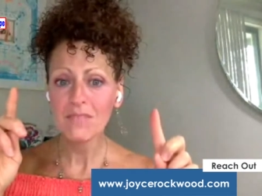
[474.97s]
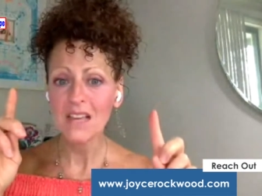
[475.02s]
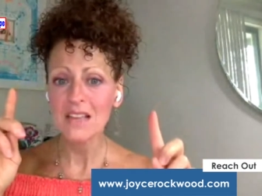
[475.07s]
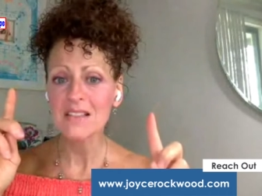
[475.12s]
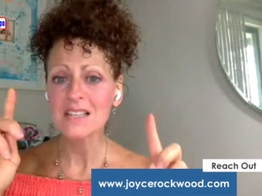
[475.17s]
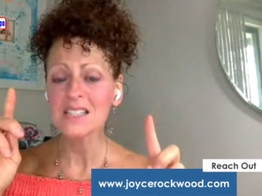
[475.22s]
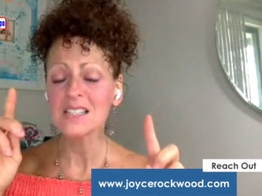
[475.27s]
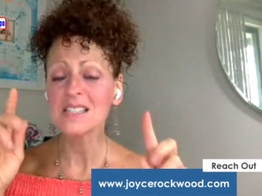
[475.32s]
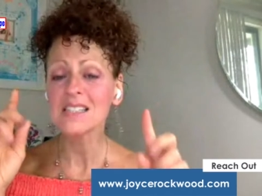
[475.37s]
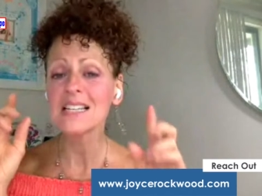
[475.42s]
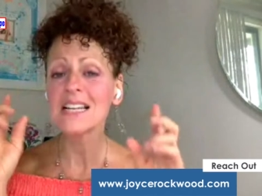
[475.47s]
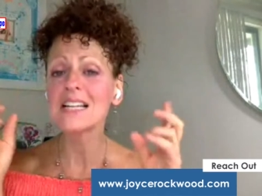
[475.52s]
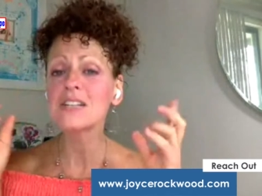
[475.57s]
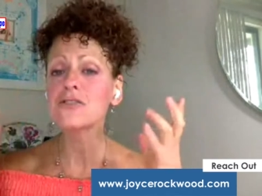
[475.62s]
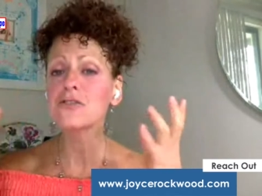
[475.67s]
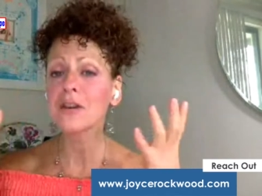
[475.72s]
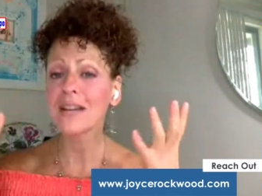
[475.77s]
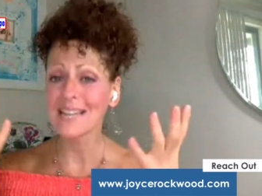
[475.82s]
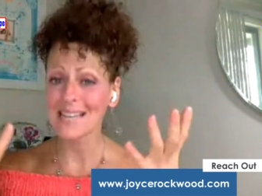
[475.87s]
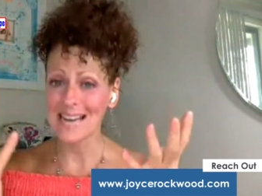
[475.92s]
This is an
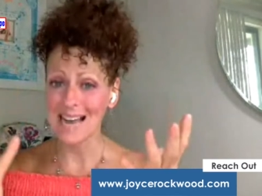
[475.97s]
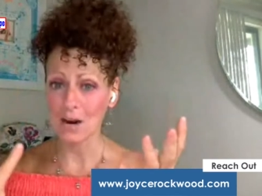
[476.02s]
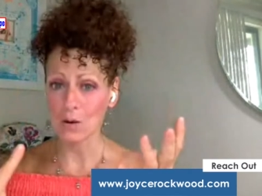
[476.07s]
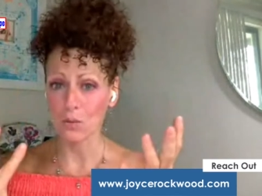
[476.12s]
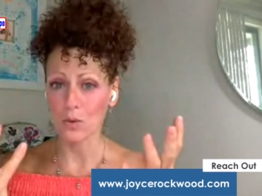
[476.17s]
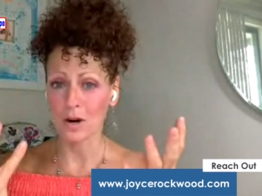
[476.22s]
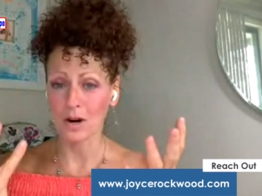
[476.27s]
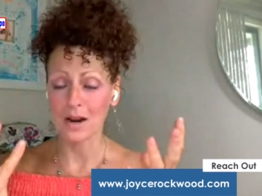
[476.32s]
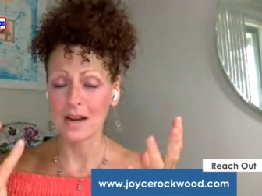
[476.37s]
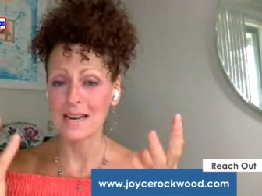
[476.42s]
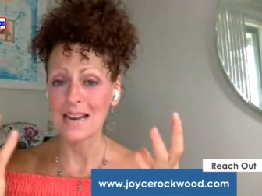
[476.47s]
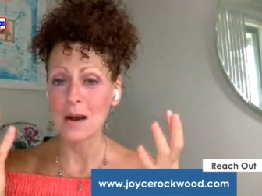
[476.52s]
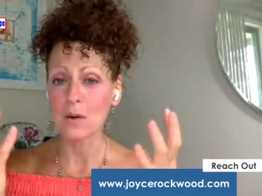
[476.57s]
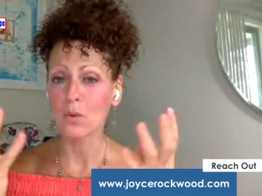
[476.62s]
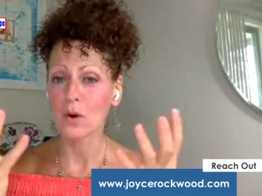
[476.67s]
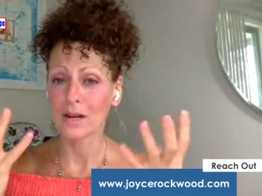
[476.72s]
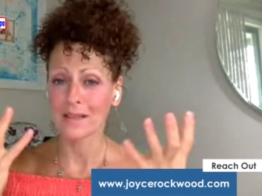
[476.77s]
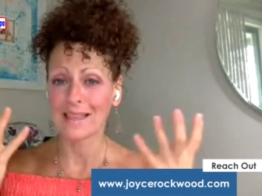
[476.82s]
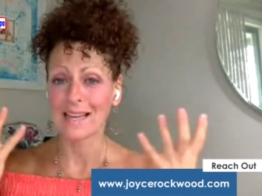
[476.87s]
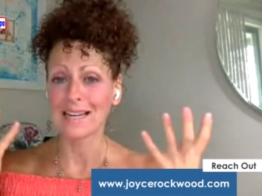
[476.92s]
intricate
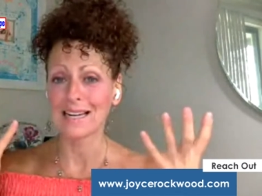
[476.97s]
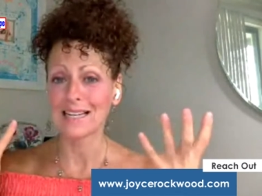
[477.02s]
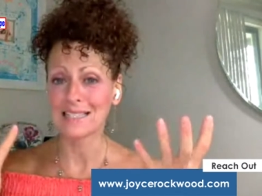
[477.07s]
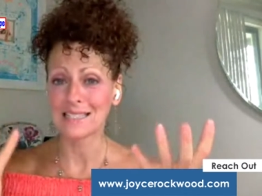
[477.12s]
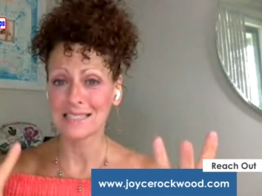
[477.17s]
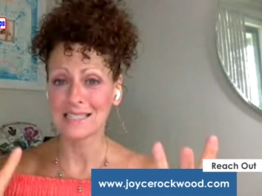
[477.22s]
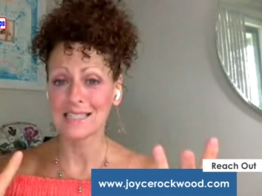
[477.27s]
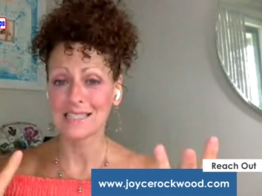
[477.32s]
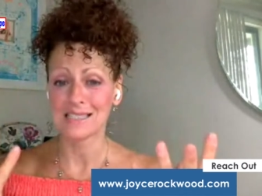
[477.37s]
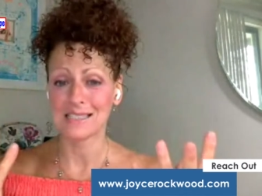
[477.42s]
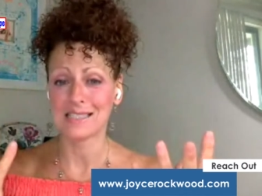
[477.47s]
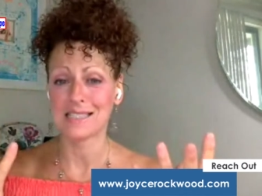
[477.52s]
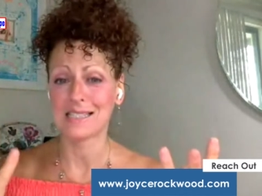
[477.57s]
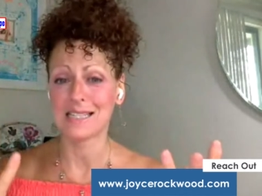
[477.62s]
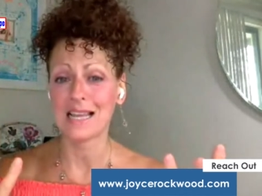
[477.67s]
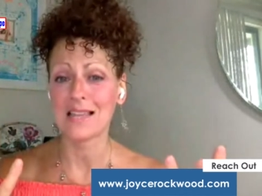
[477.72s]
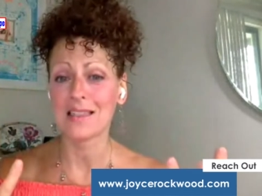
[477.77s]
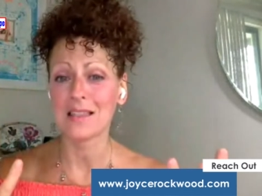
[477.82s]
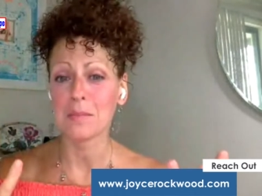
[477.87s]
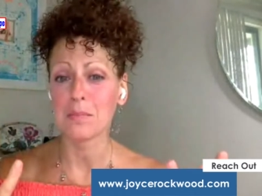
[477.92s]
network that exists
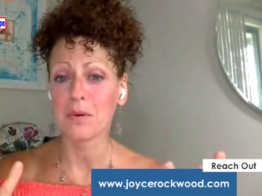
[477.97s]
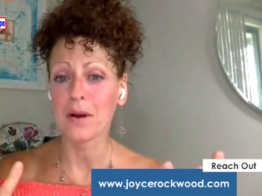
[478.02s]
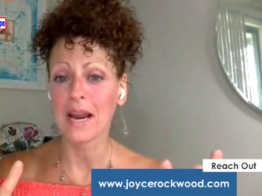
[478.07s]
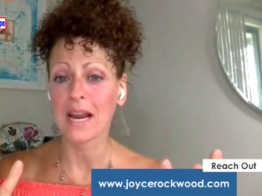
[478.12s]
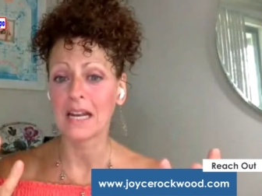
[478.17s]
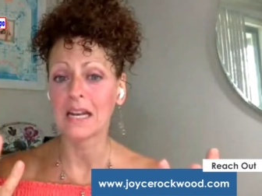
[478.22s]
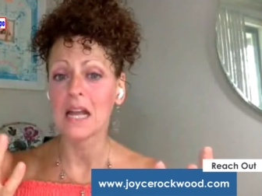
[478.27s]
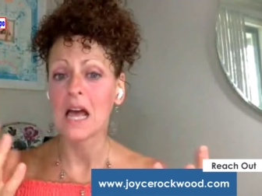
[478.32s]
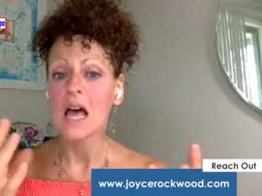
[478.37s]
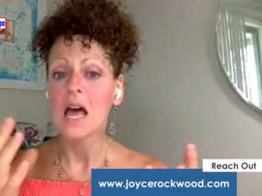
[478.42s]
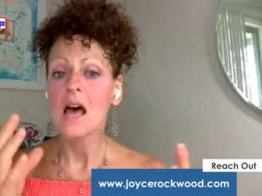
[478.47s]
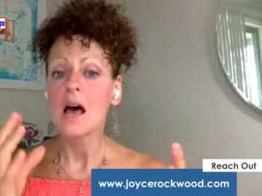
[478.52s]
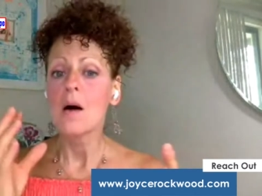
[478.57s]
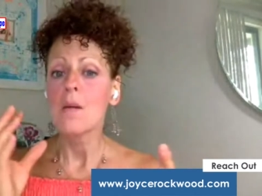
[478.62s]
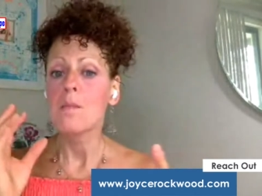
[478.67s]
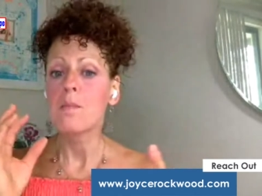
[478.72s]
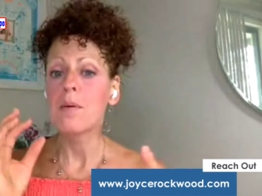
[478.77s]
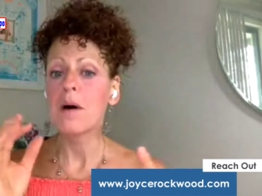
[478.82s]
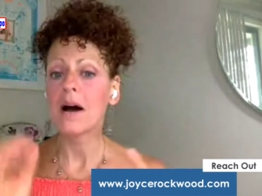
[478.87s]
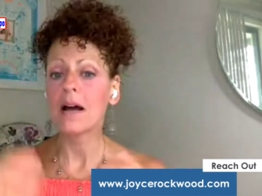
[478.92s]
in the brain,
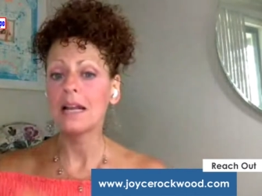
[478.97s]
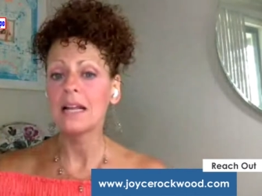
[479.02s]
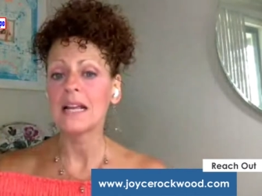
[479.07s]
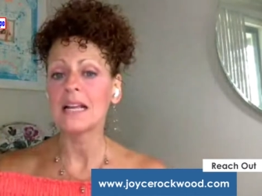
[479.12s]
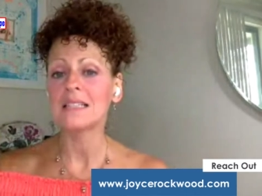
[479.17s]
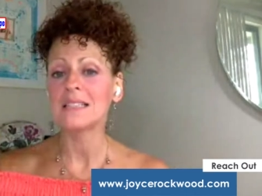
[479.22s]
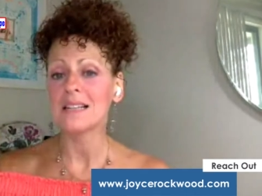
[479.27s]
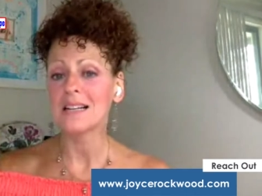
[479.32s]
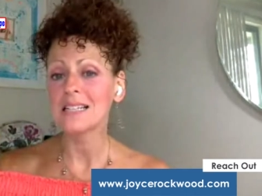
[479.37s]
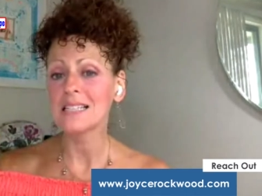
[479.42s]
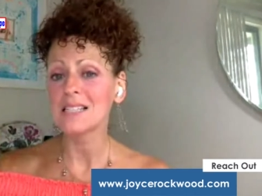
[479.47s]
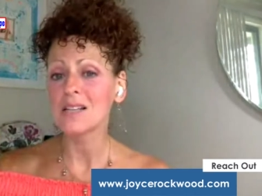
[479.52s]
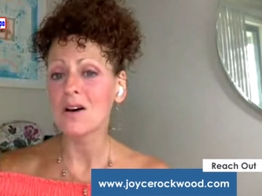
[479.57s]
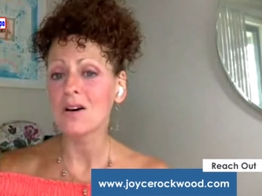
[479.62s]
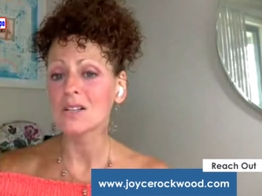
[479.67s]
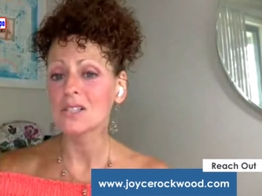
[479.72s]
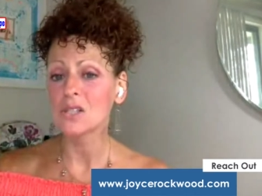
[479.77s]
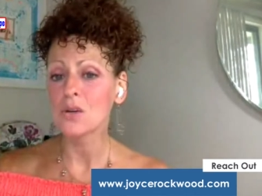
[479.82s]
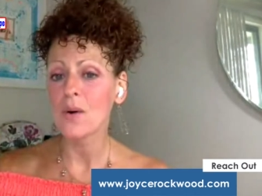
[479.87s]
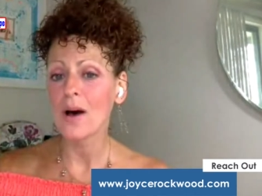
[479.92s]
but it does
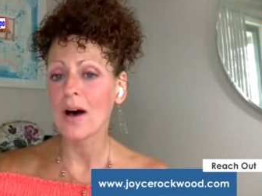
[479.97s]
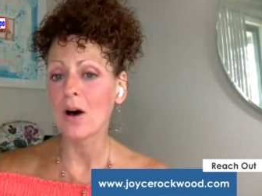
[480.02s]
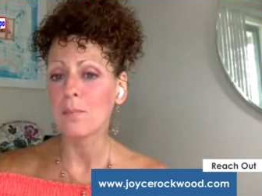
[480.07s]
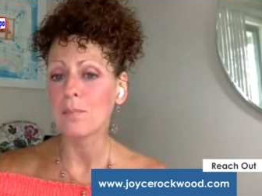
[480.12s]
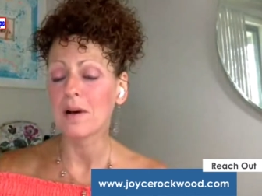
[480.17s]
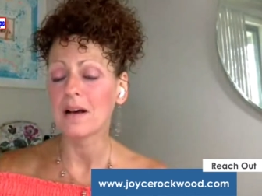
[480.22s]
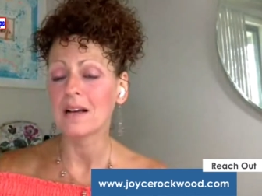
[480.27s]
also help